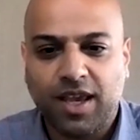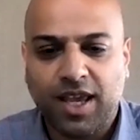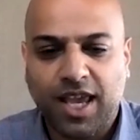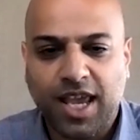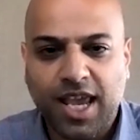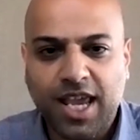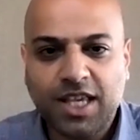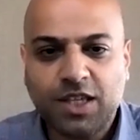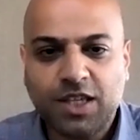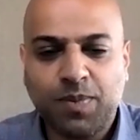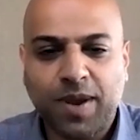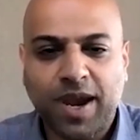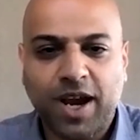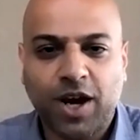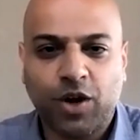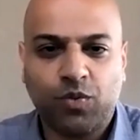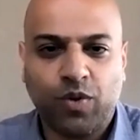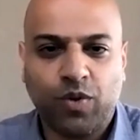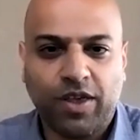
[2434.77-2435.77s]
He's
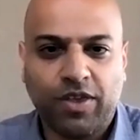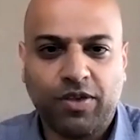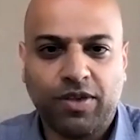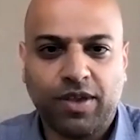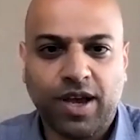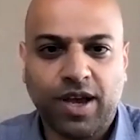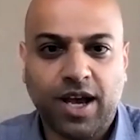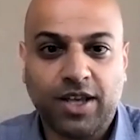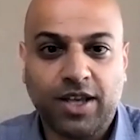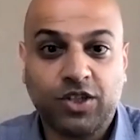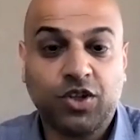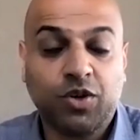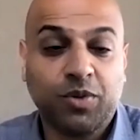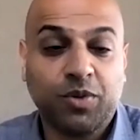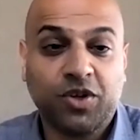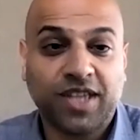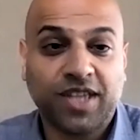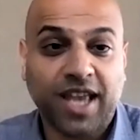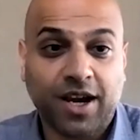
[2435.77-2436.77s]
paired with
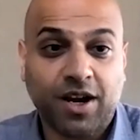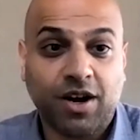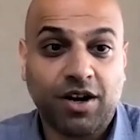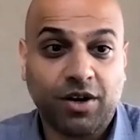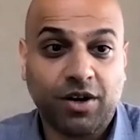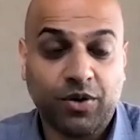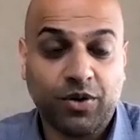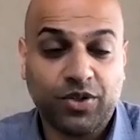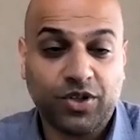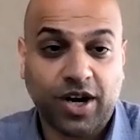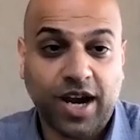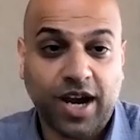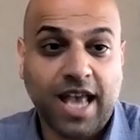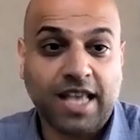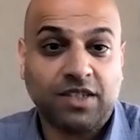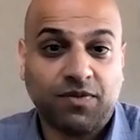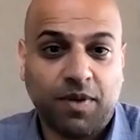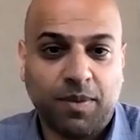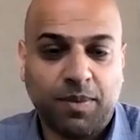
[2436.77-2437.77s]
Subra Sankar, who's our
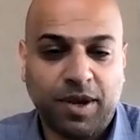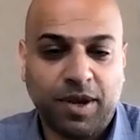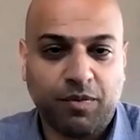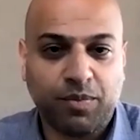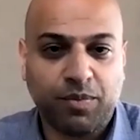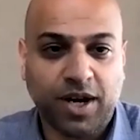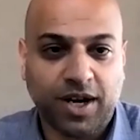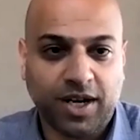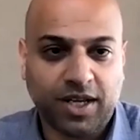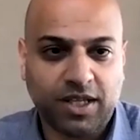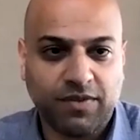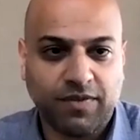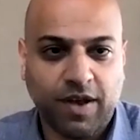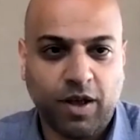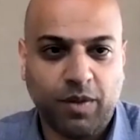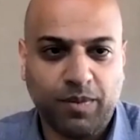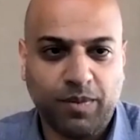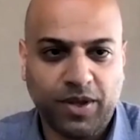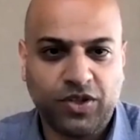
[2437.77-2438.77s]
SVP of product
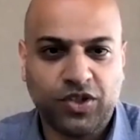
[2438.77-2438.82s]
development.